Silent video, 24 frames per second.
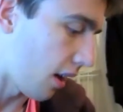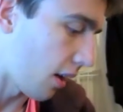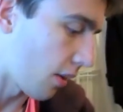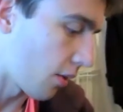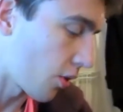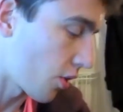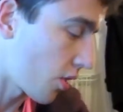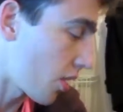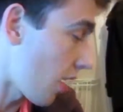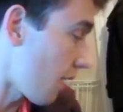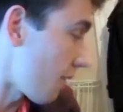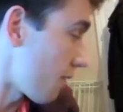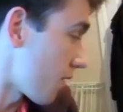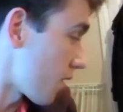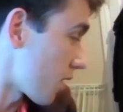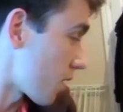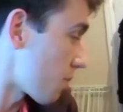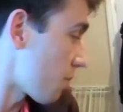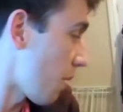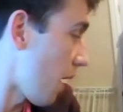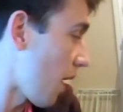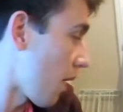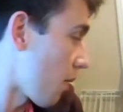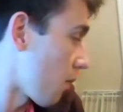I'll just have the
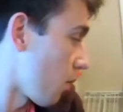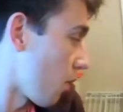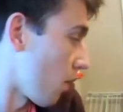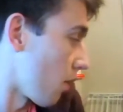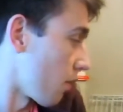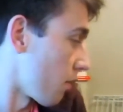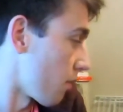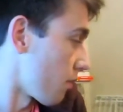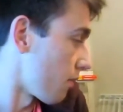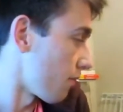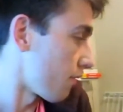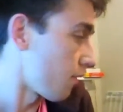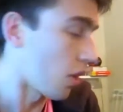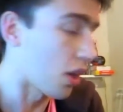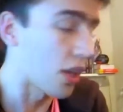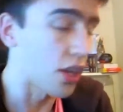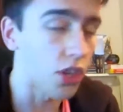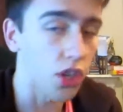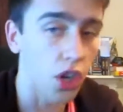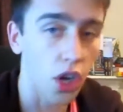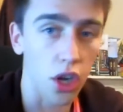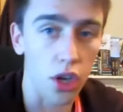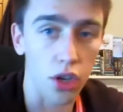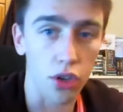spare one fully
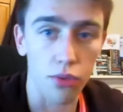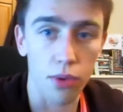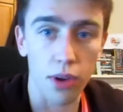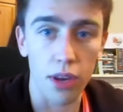charged,